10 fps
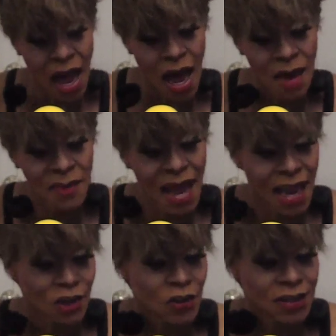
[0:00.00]
I'm
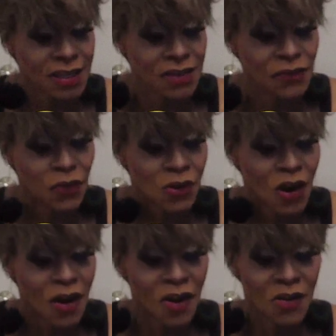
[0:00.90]
actually, for
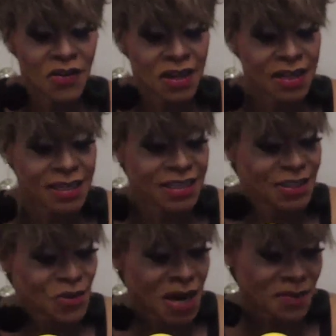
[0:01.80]
all the
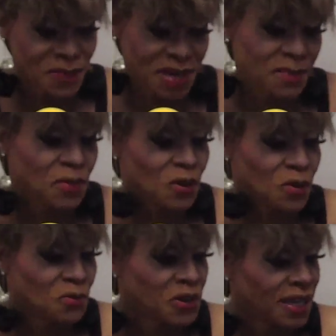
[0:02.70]
straight
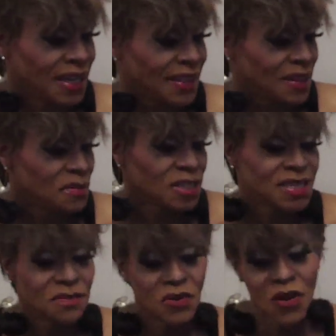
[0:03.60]
people, bringing them a
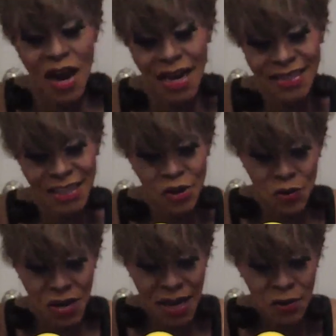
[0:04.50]
surprise
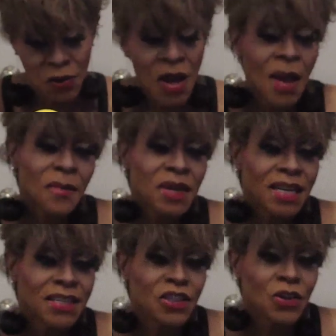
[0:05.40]
entertainer,
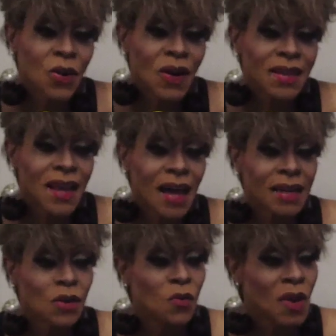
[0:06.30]
because, you know, a
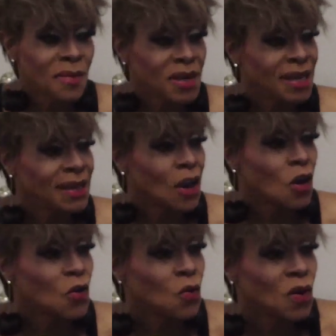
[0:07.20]
lot of women
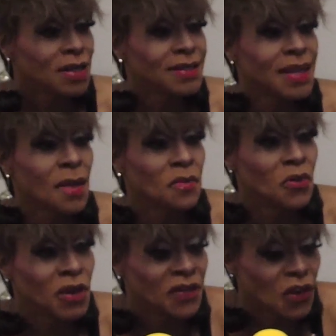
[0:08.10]
are the ones that
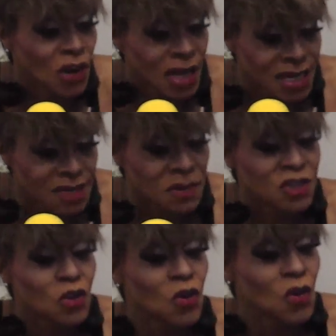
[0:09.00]
bring their
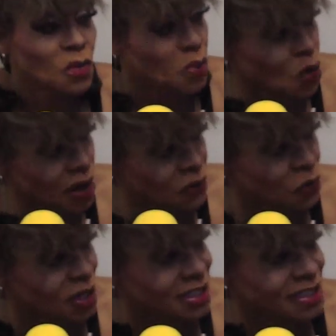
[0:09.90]
husbands or their
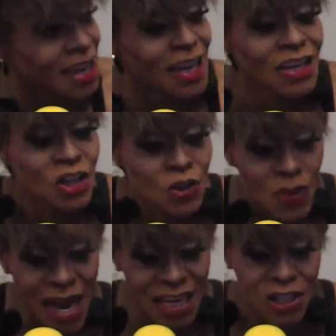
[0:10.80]
boyfriends to
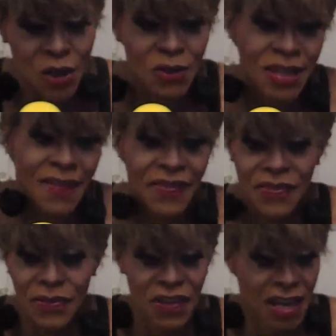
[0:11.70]
drag shows, and
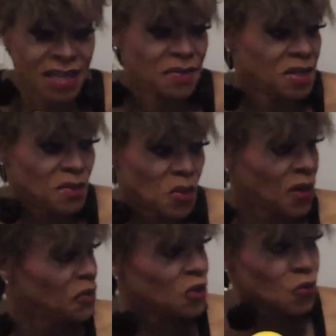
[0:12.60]
the husbands and
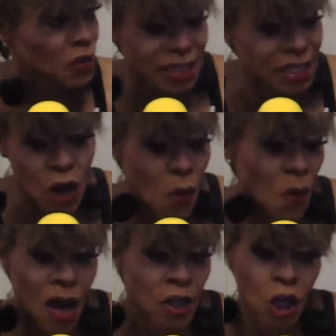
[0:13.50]
boyfriends really don't
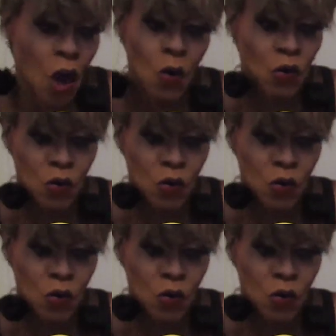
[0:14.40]
want to go